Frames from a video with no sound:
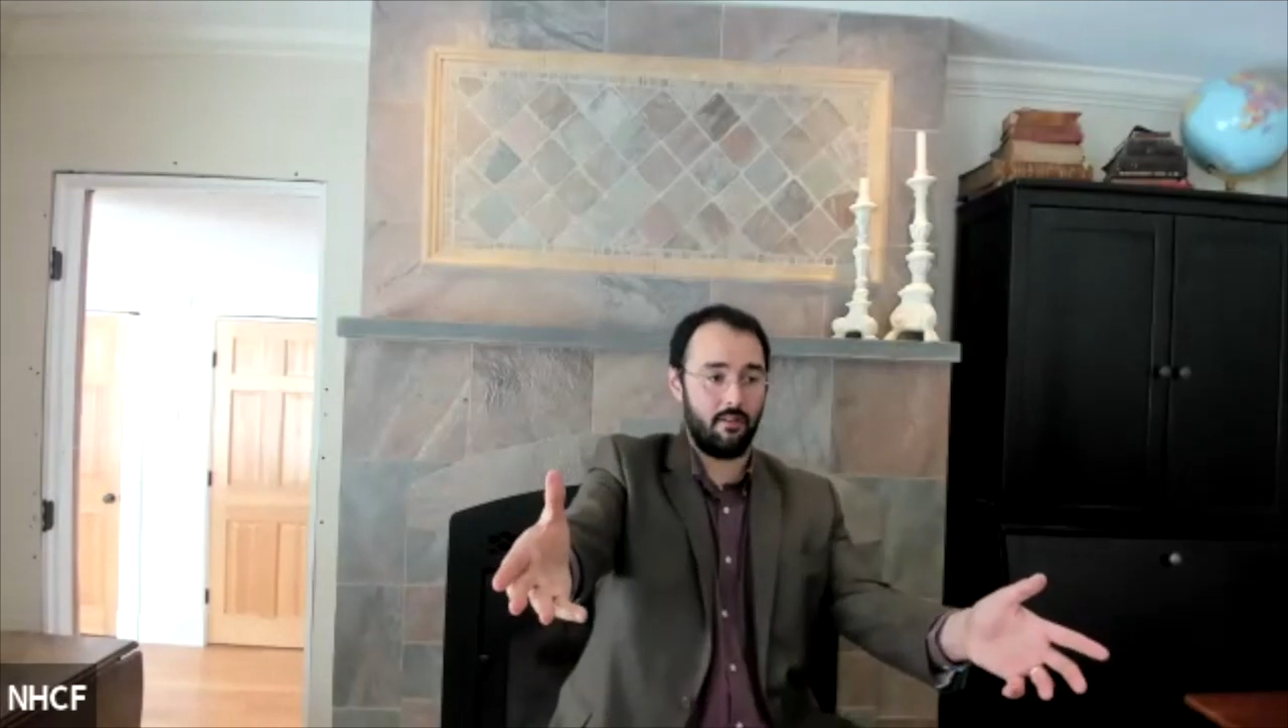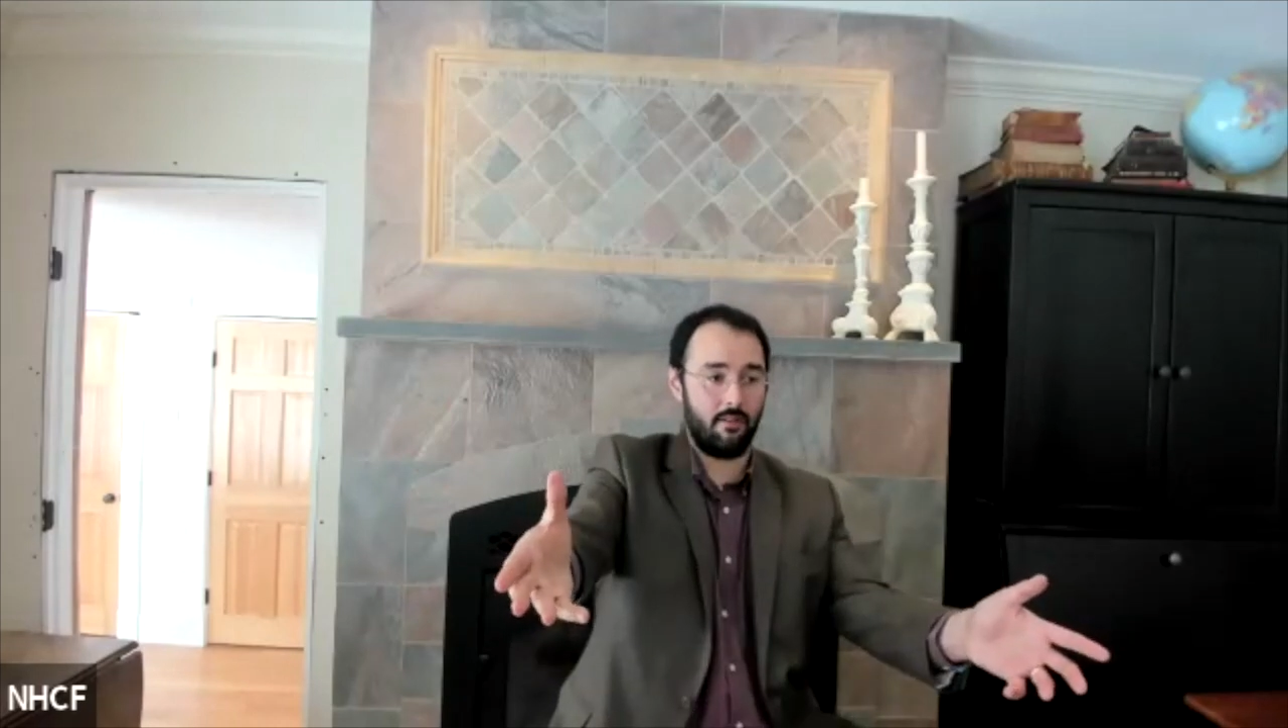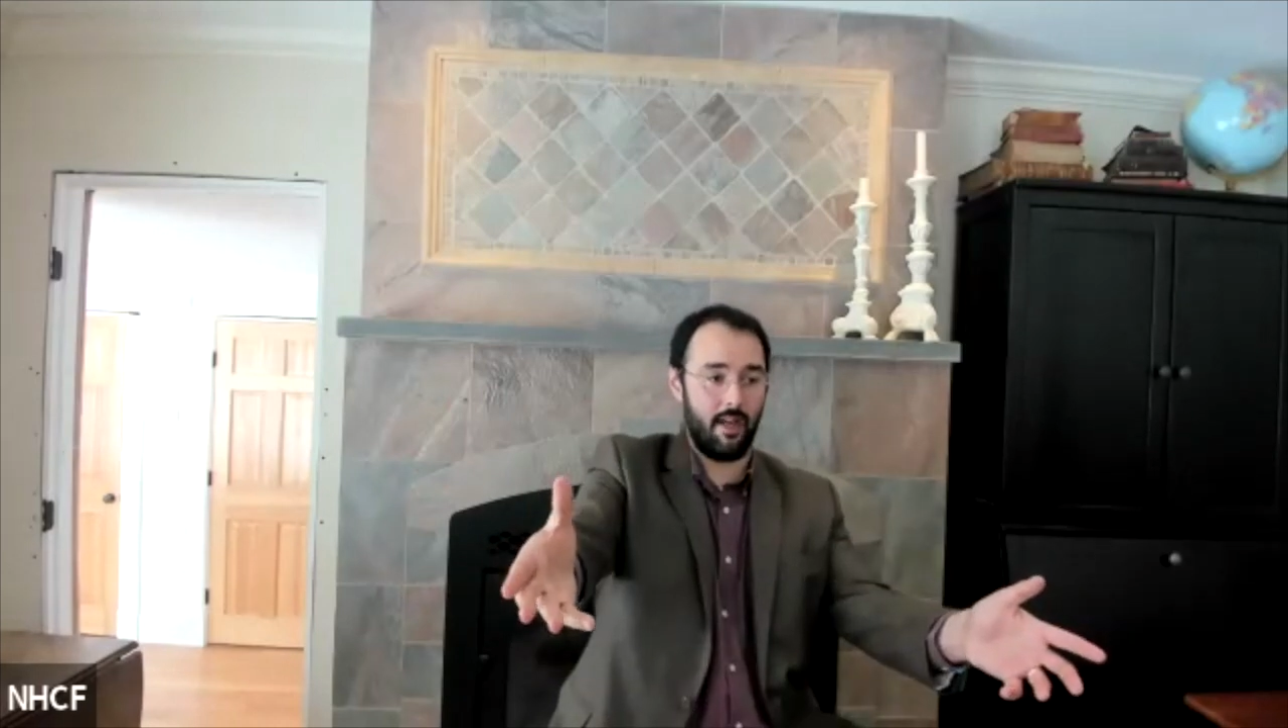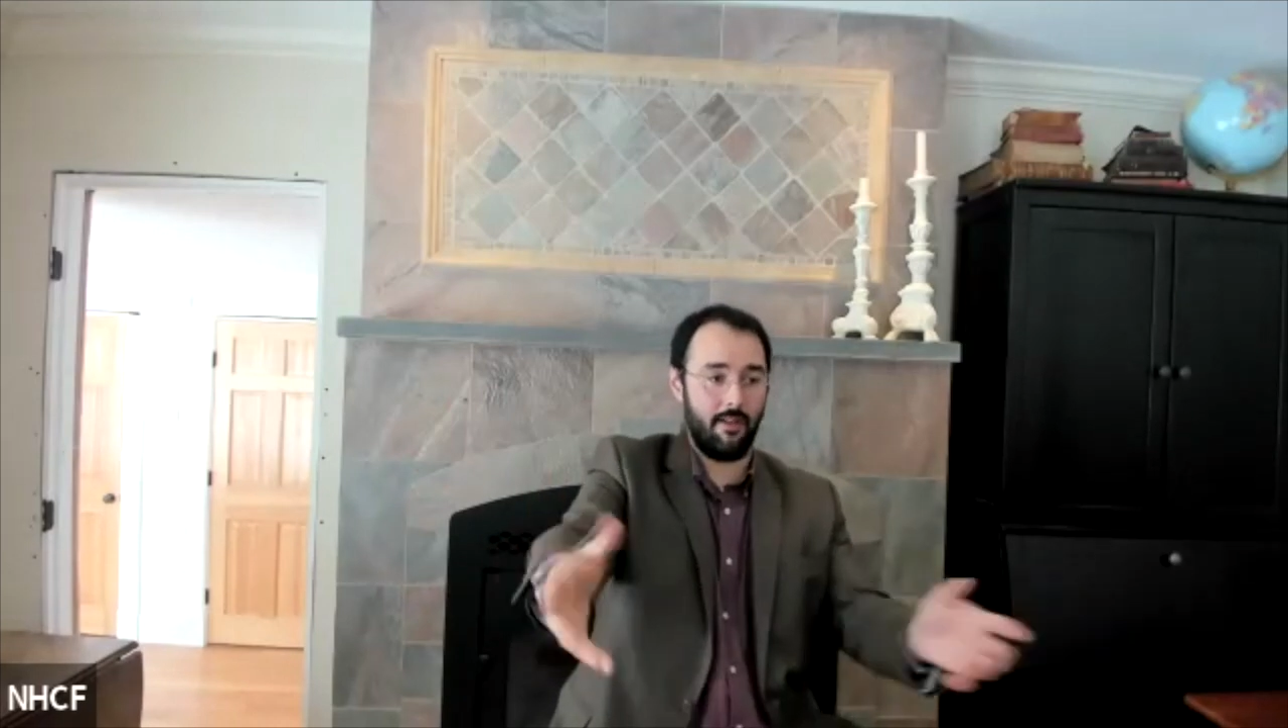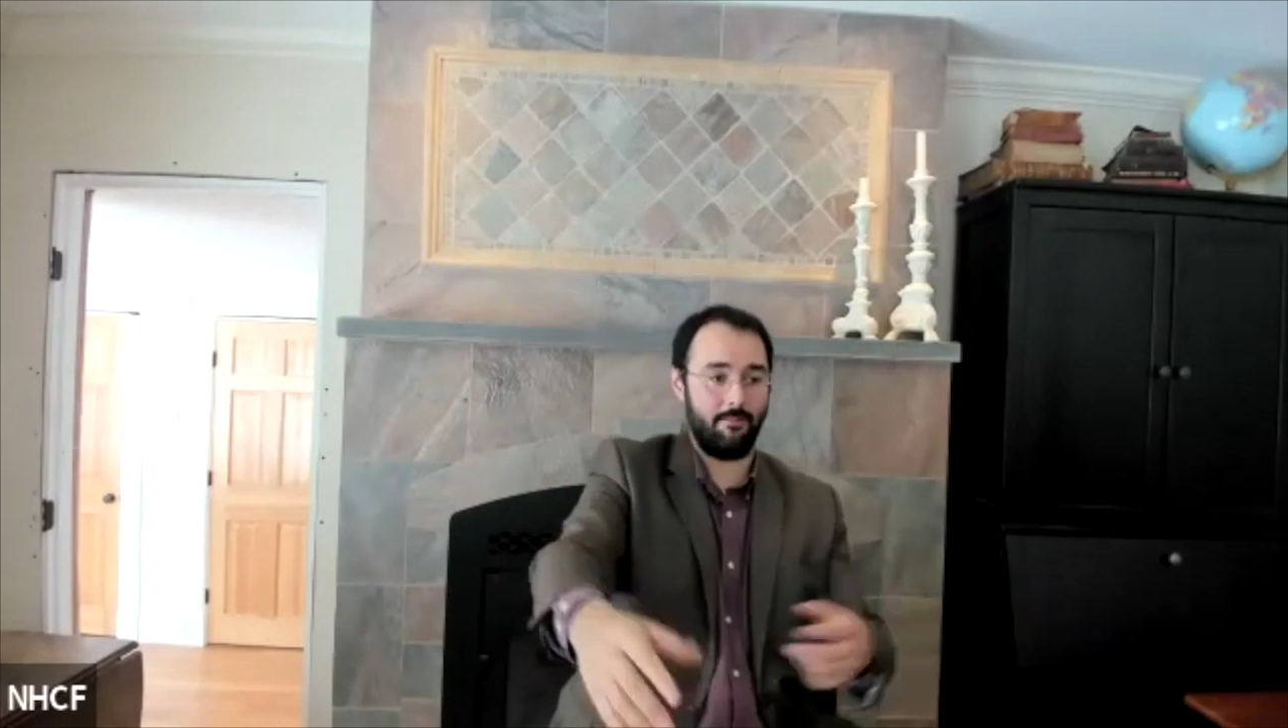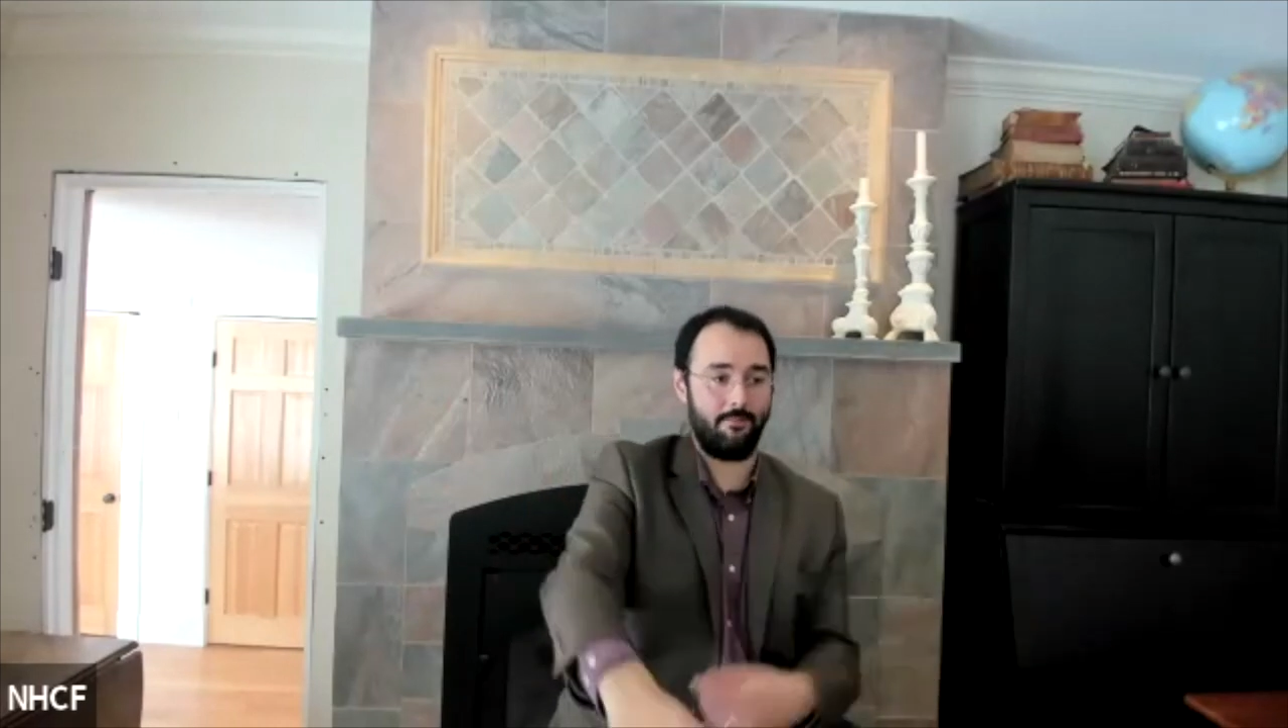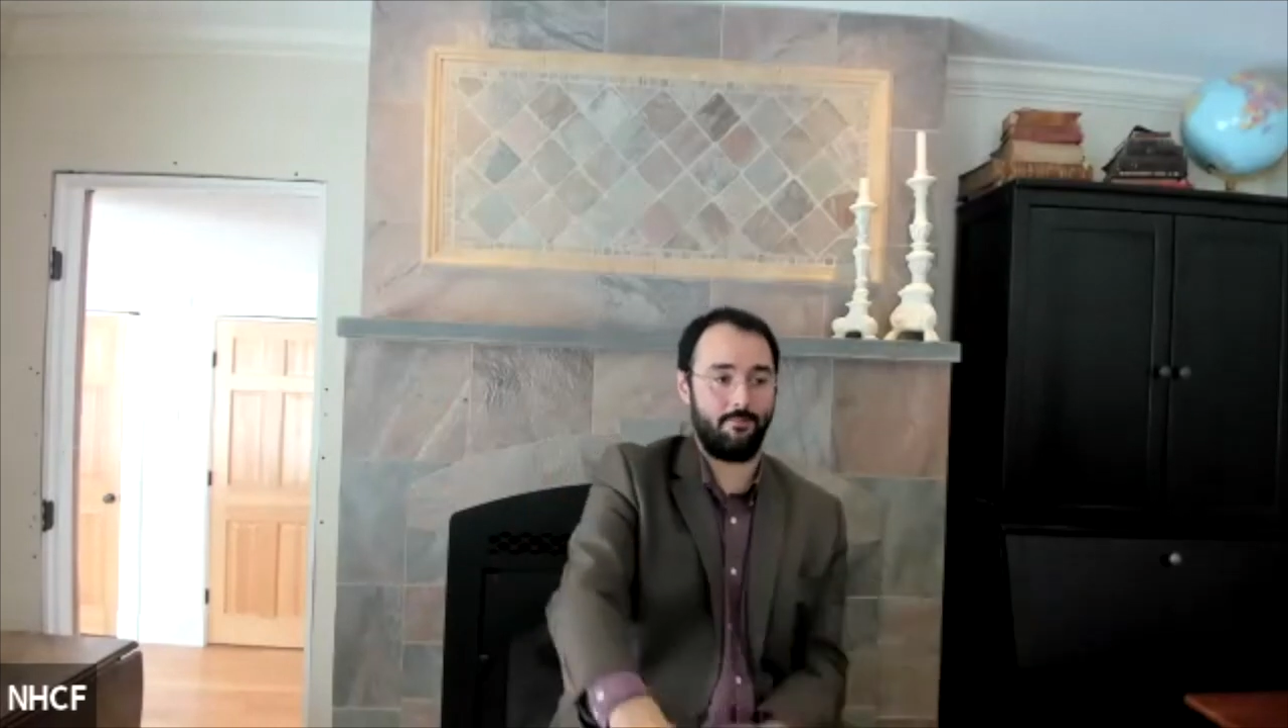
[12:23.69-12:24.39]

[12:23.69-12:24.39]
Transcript: right?